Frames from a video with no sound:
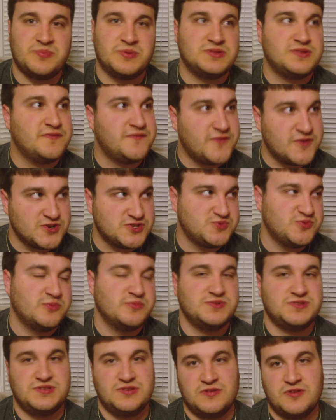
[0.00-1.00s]
but the first one
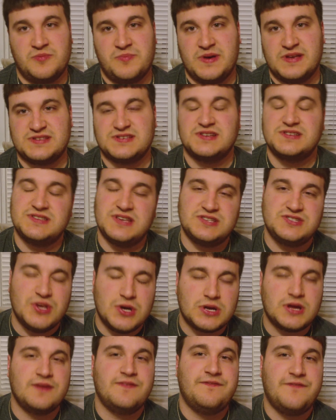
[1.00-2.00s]
was still the best because they
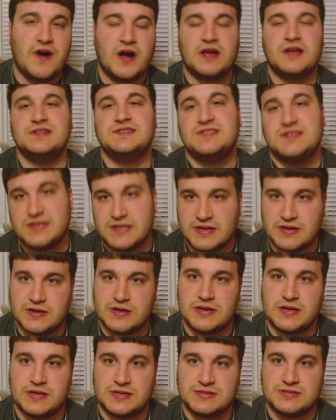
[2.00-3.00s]
took it fucking
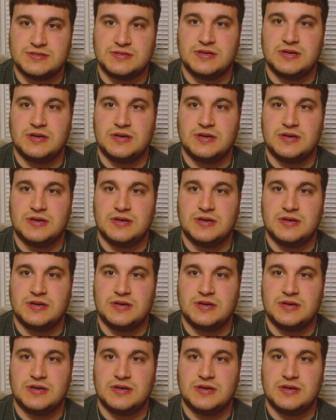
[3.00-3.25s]
serious.